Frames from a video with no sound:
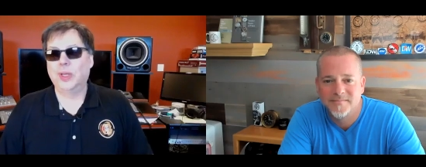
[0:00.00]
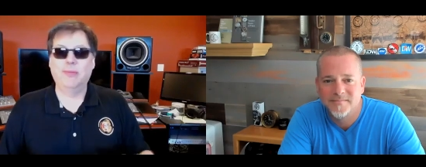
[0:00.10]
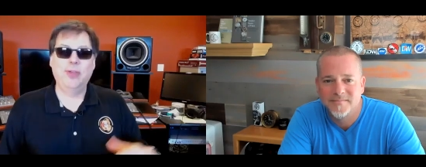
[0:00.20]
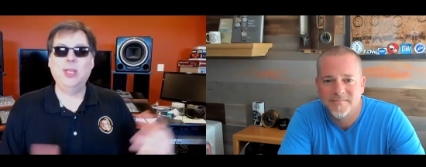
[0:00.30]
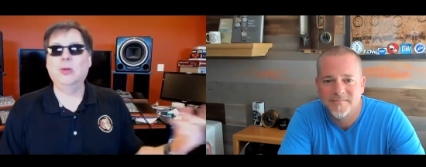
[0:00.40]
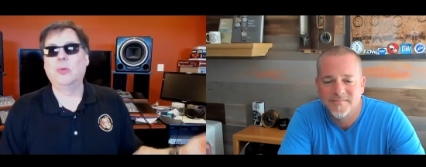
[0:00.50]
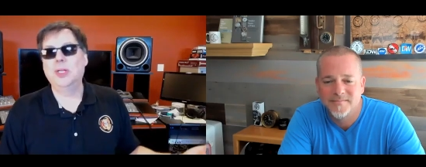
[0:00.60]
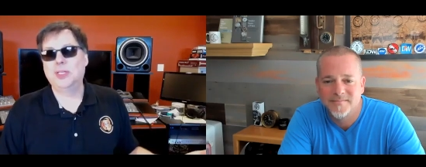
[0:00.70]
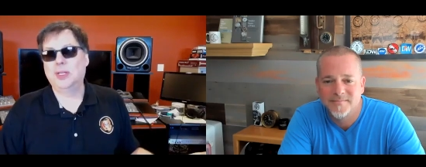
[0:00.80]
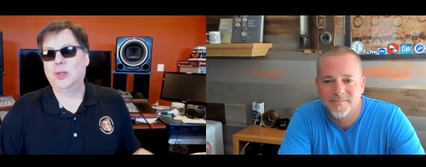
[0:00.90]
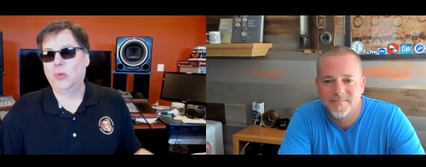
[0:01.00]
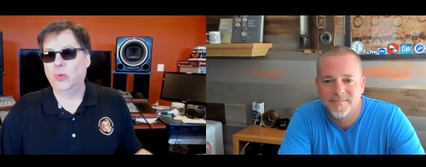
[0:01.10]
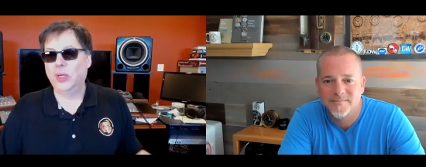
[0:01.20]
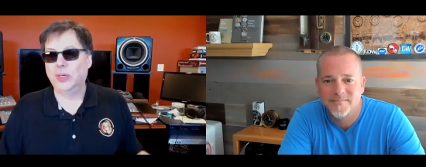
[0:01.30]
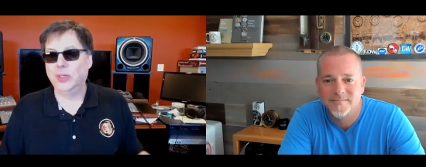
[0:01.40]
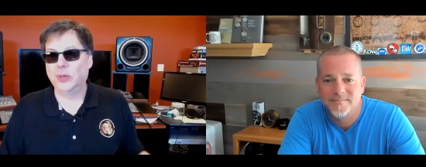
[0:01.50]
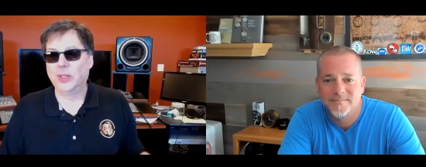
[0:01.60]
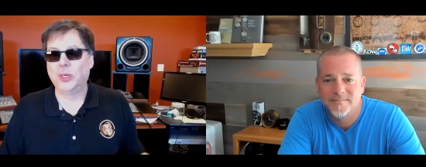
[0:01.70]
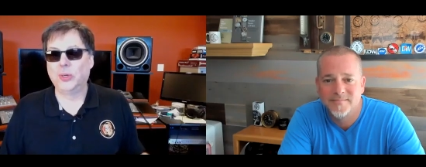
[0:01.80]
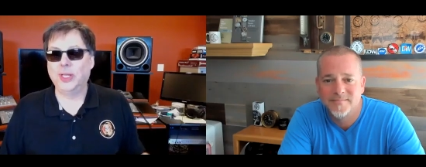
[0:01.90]
Speaker 1: video retail, where you're
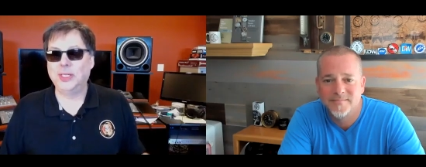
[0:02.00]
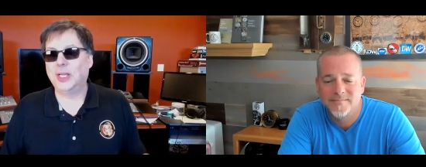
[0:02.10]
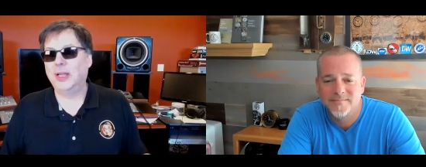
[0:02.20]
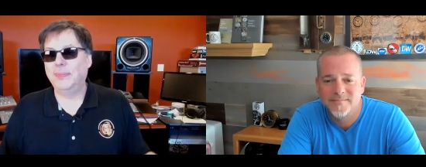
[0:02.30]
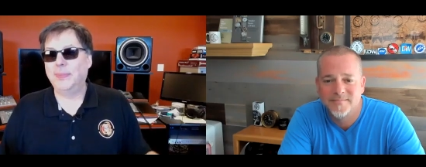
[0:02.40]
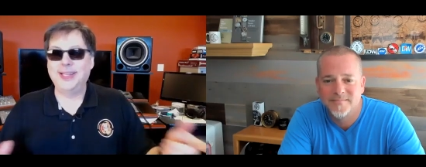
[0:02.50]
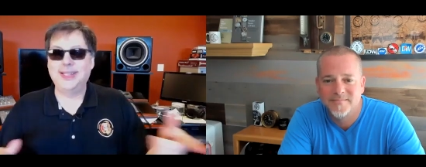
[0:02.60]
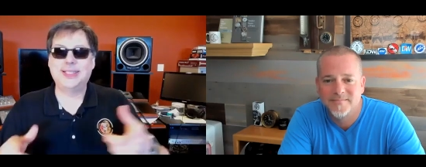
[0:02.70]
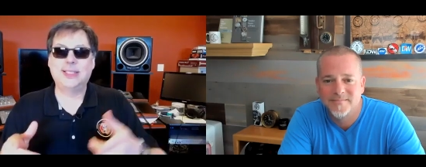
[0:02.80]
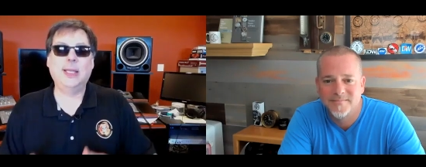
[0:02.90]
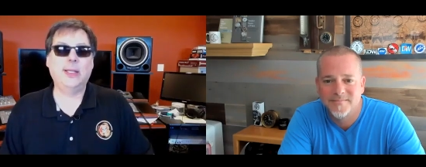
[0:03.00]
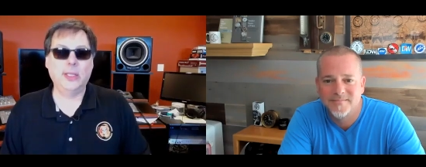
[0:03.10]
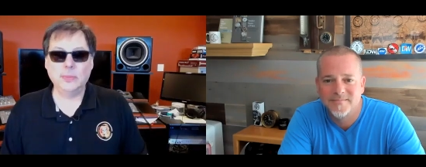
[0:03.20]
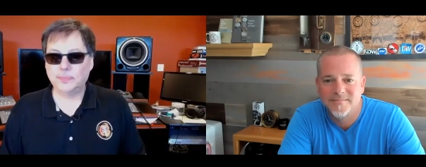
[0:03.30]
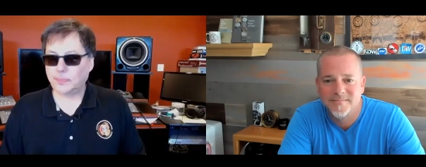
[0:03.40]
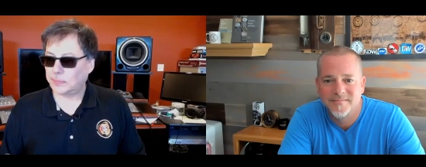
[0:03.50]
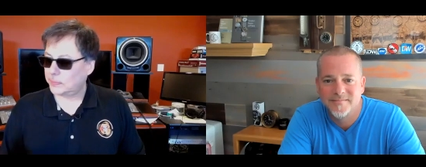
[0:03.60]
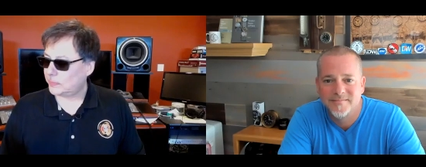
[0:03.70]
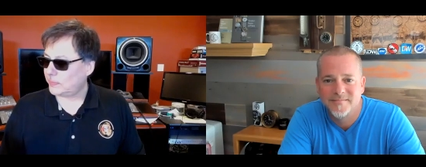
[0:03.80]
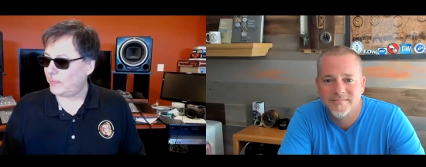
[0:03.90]
literally timed by the second,
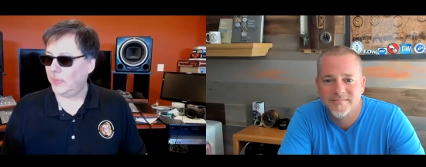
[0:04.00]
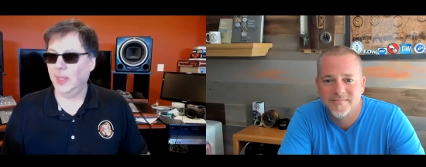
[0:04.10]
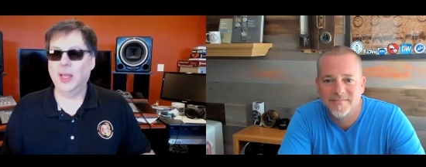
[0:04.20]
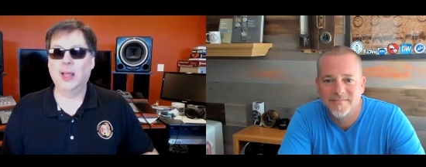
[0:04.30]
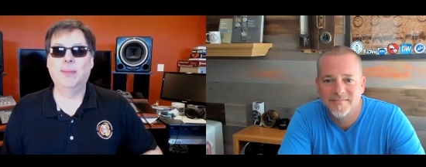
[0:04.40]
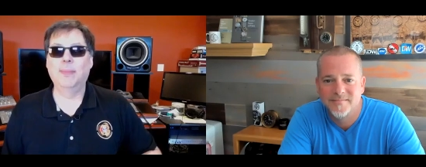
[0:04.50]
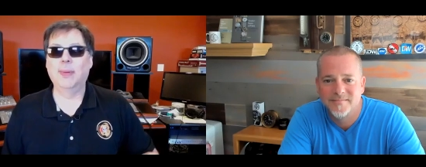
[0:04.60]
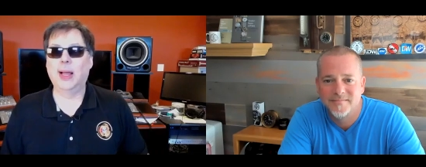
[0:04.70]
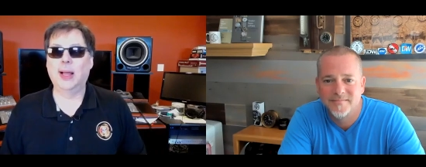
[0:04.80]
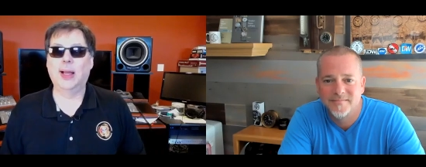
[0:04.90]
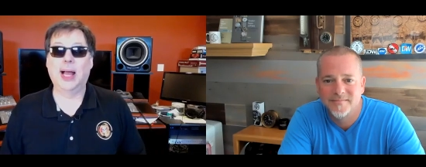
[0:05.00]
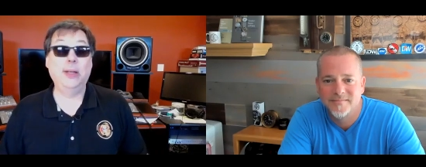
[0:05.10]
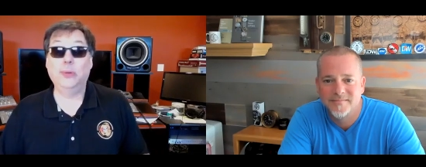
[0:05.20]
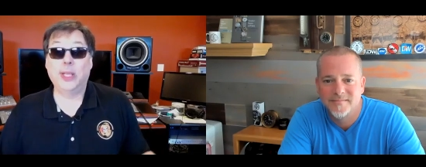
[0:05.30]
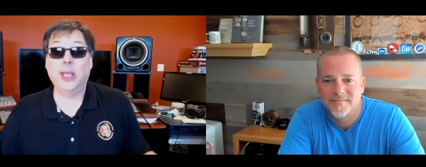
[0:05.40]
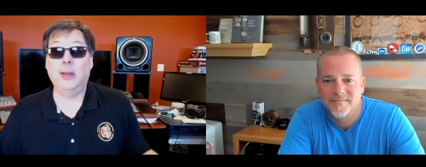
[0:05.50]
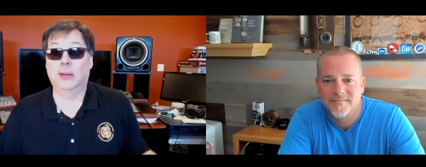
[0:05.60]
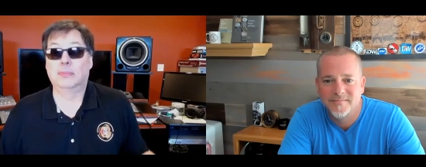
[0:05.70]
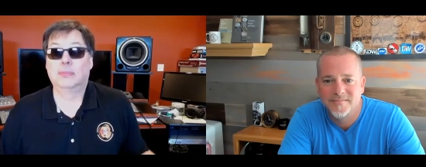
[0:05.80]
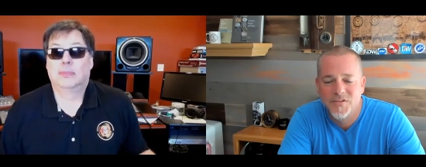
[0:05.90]
um, I don't care.
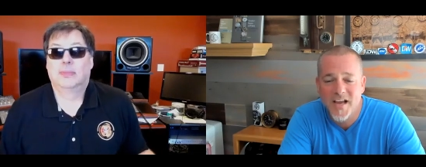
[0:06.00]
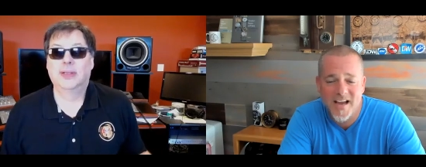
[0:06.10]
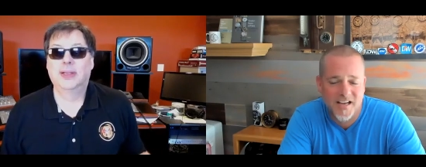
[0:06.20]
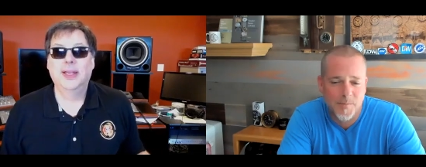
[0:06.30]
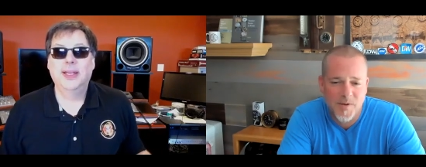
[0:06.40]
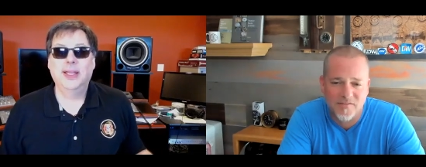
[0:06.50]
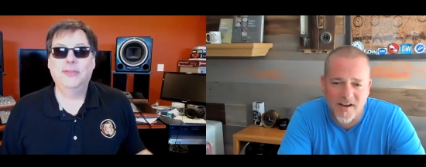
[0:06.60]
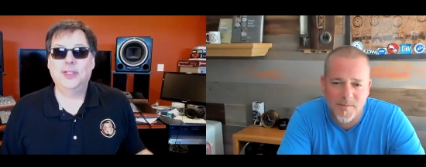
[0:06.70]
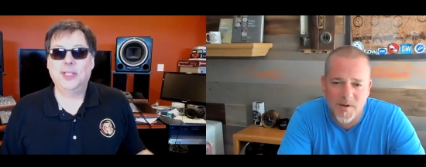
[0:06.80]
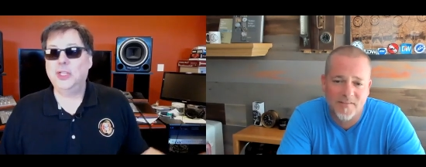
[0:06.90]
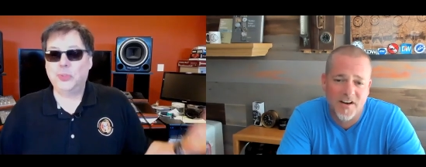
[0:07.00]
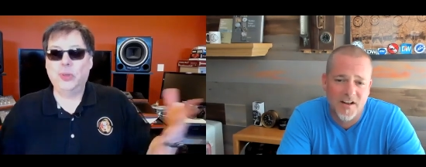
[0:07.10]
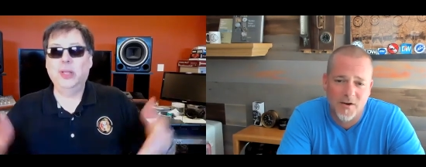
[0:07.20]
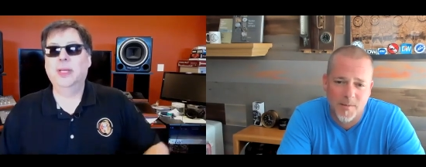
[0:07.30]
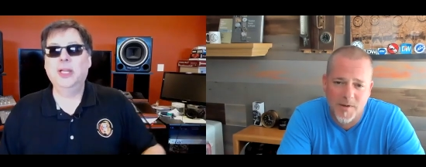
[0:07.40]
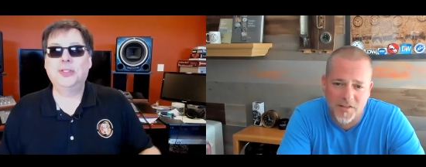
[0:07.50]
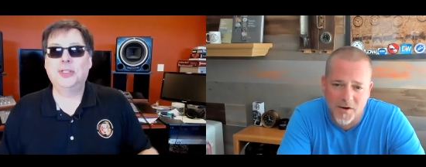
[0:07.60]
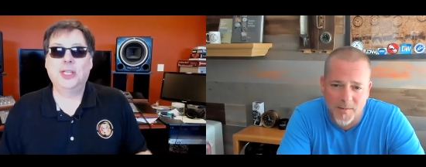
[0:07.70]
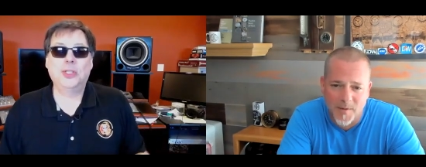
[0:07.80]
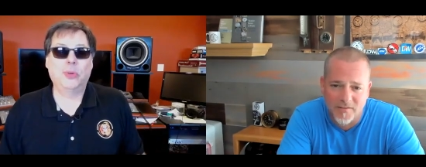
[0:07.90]
Speaker 2: Yeah, it could be if a five minute video, minutes, could be a
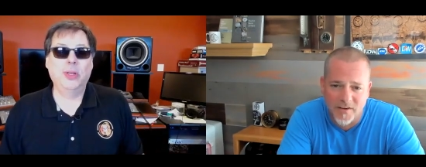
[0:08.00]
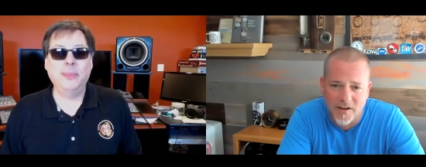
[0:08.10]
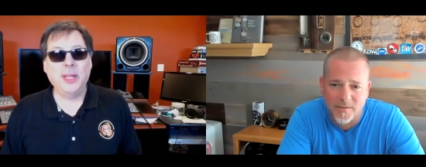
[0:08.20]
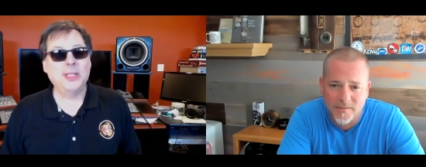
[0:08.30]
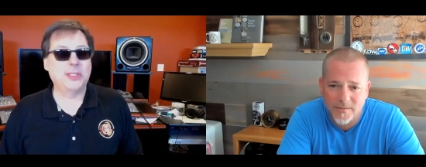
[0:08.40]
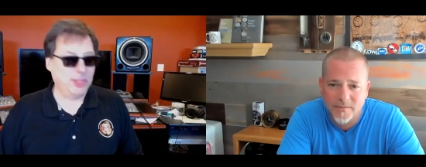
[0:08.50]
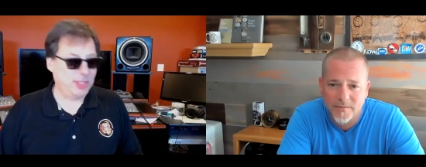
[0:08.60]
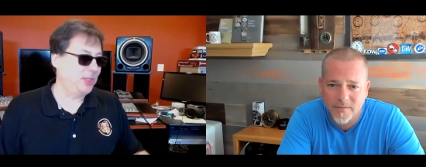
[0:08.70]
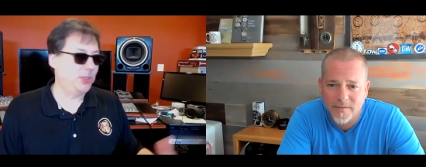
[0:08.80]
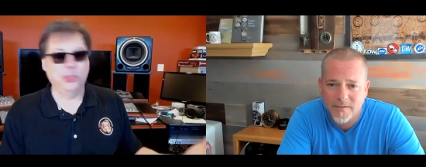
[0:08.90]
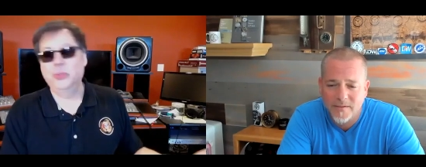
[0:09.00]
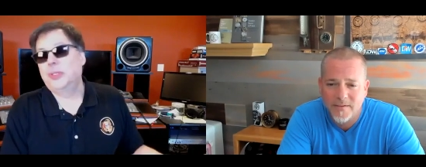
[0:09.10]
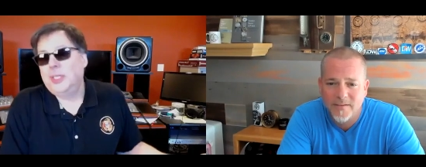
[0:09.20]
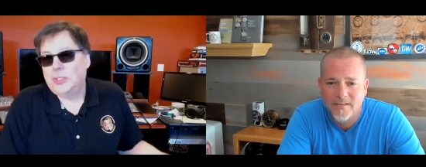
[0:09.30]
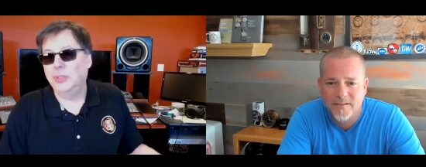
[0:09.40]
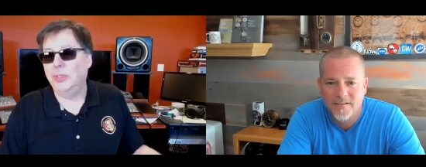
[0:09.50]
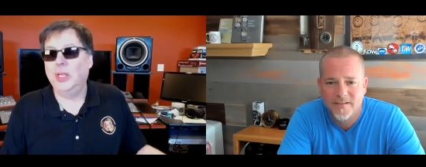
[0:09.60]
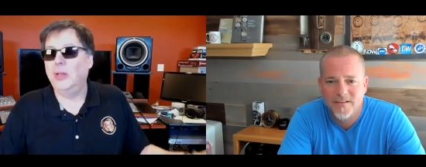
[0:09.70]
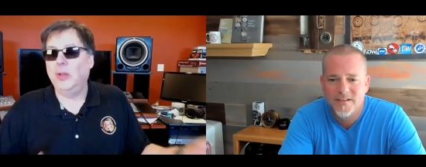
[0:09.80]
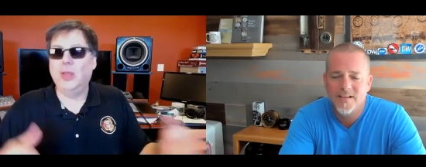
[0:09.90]
30 minute video.
Speaker 1: If it takes two, it takes two,
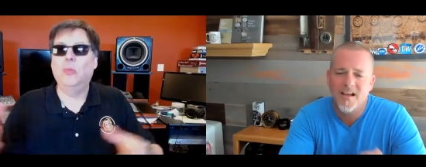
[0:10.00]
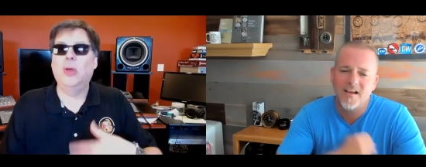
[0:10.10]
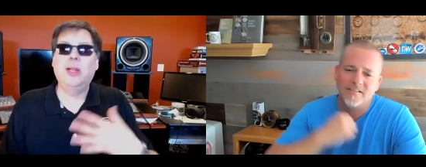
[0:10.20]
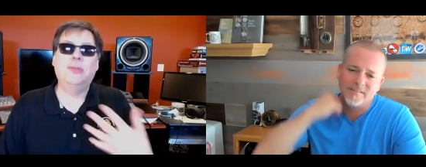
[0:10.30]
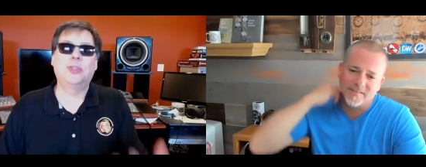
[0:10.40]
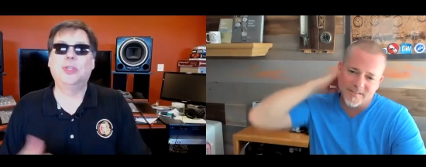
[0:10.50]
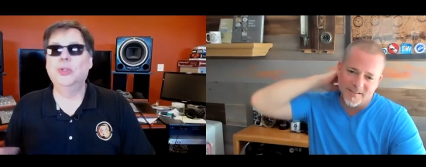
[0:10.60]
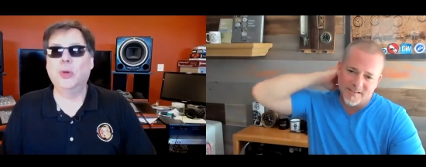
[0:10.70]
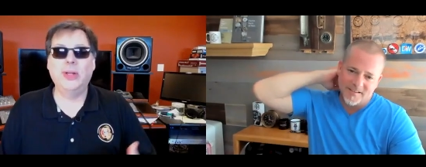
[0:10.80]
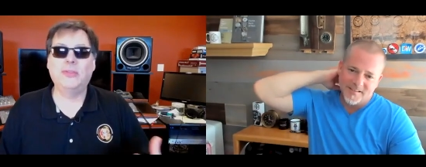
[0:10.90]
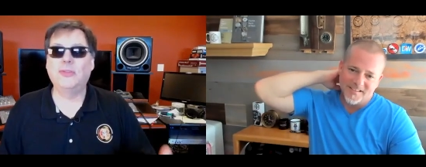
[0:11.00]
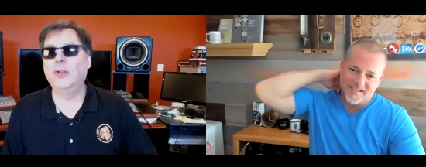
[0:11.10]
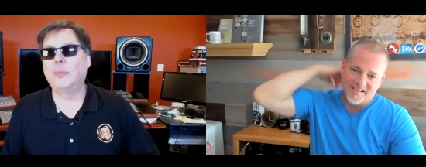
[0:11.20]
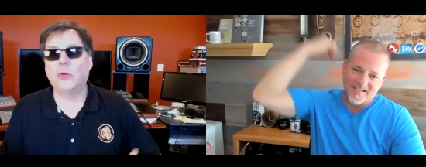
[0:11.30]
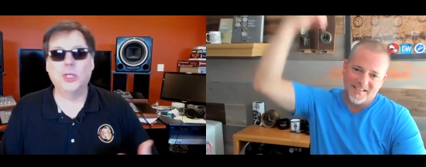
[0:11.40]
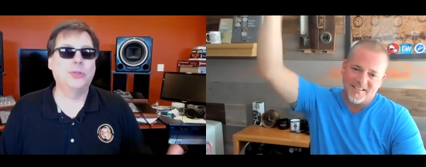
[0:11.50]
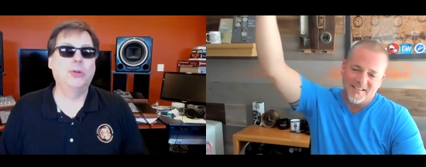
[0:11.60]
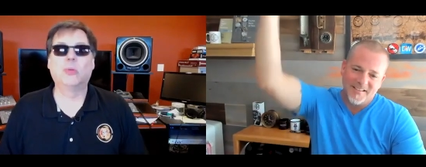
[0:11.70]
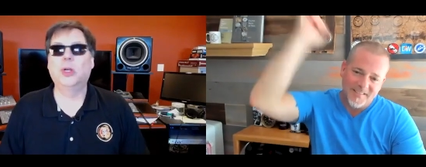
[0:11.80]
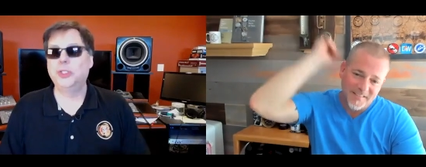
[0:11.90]
and, and, whatever. So you don't have to feel pressure to rush.